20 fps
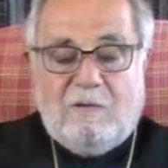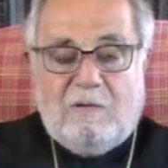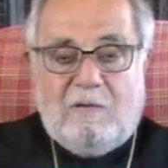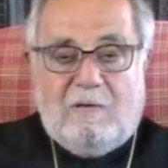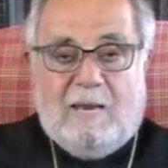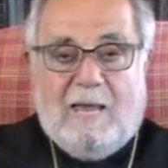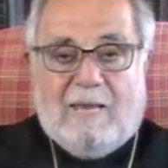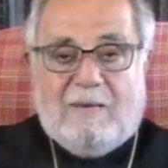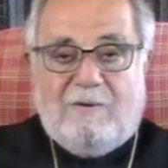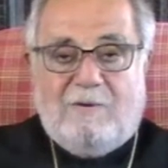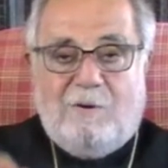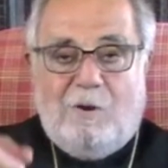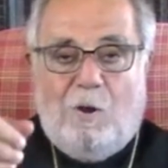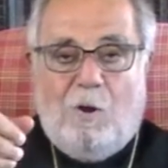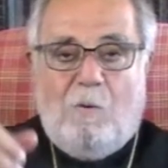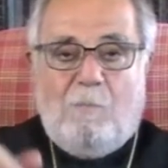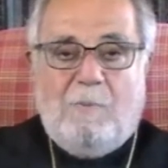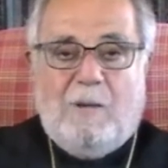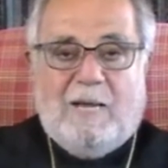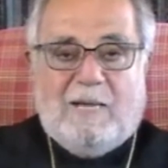let
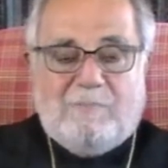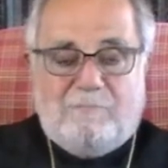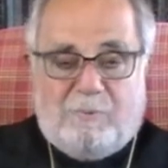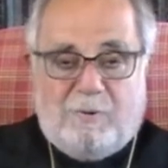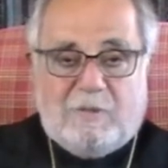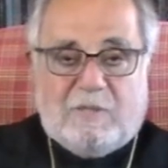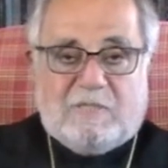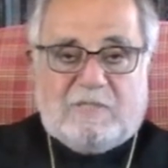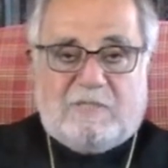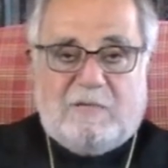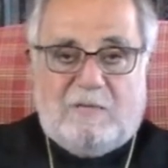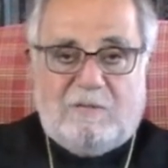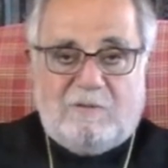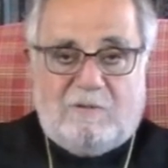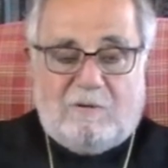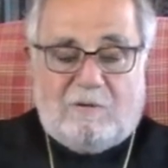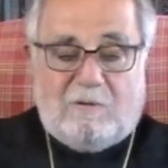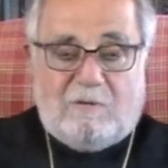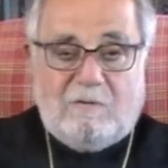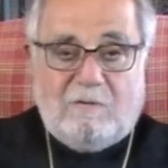no man put
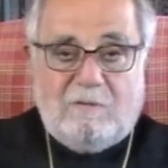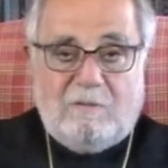asunder.